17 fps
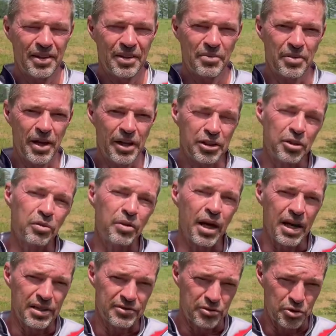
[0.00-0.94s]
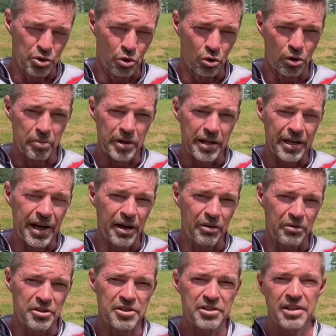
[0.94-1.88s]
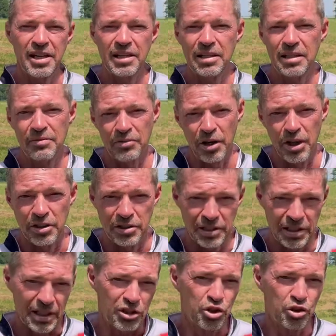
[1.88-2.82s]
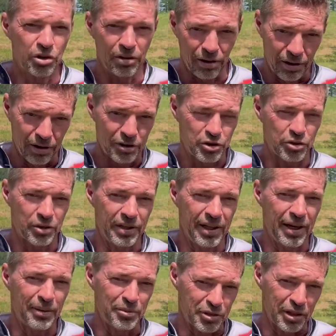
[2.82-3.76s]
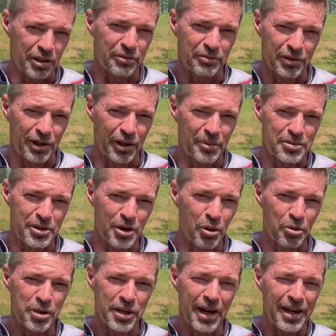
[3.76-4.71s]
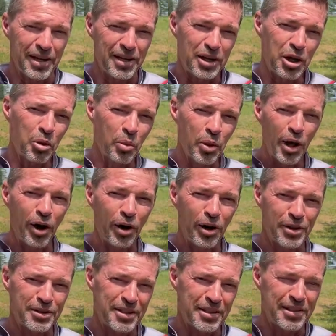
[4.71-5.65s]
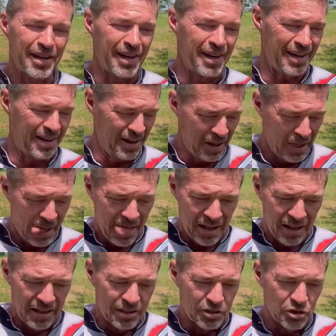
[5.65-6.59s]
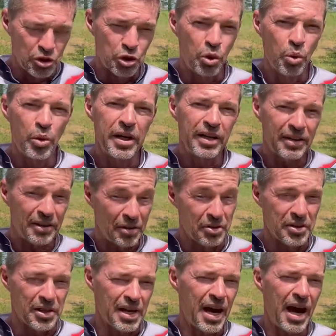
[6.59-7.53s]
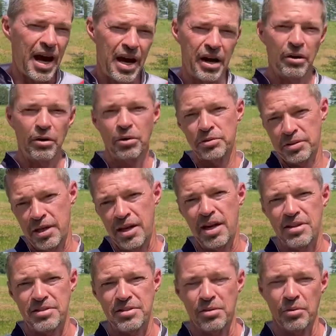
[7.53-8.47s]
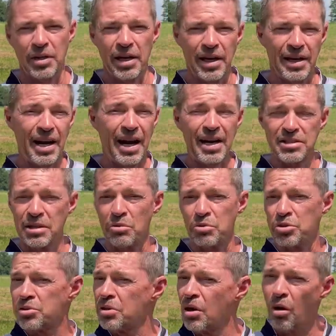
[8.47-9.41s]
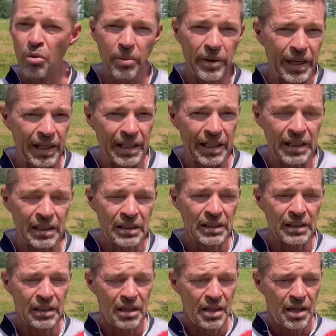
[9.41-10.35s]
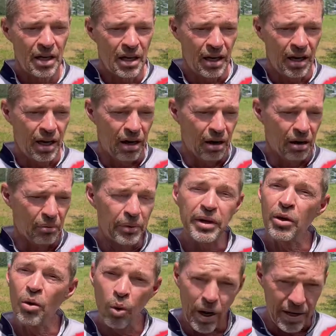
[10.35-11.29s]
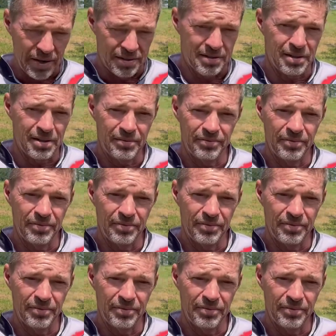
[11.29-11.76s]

Thank you guys for joining me today on Instinctive Addiction Archery. I'm Jeff Phillips. Okay, here we are today doing the arrow test. Okay, guys, there were so many uh, requests